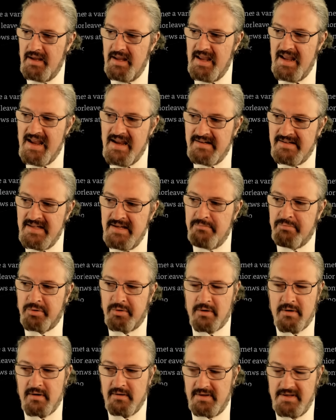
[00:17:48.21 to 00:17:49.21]

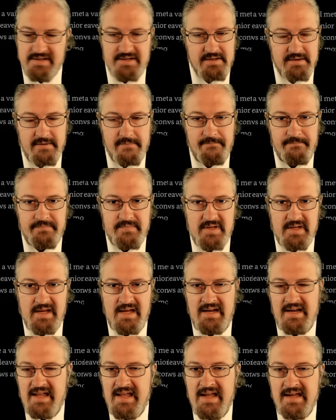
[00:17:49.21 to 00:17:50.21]
Anti-pluralist
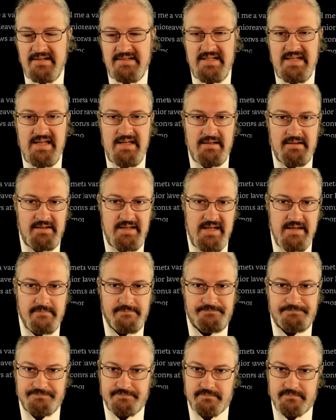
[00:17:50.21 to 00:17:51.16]
and anti-elite.